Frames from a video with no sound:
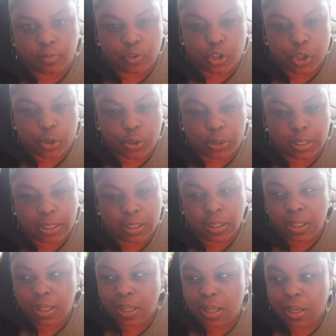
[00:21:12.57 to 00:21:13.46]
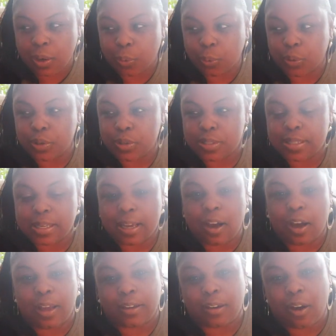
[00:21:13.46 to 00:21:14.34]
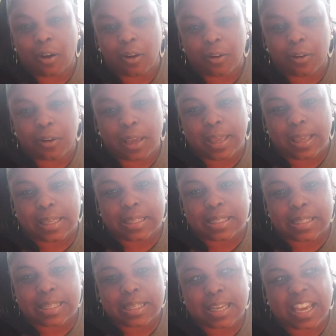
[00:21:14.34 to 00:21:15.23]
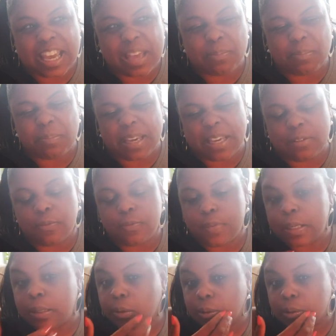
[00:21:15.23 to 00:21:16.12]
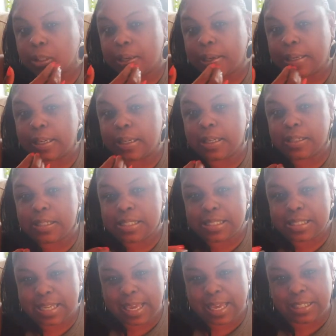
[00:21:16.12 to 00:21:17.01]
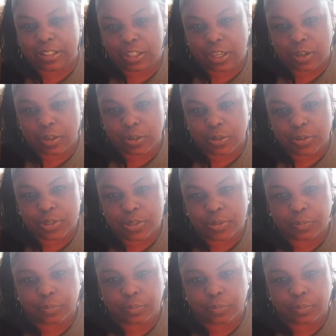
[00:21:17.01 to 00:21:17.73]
journey, whereas on our end, it may feel like 10 years.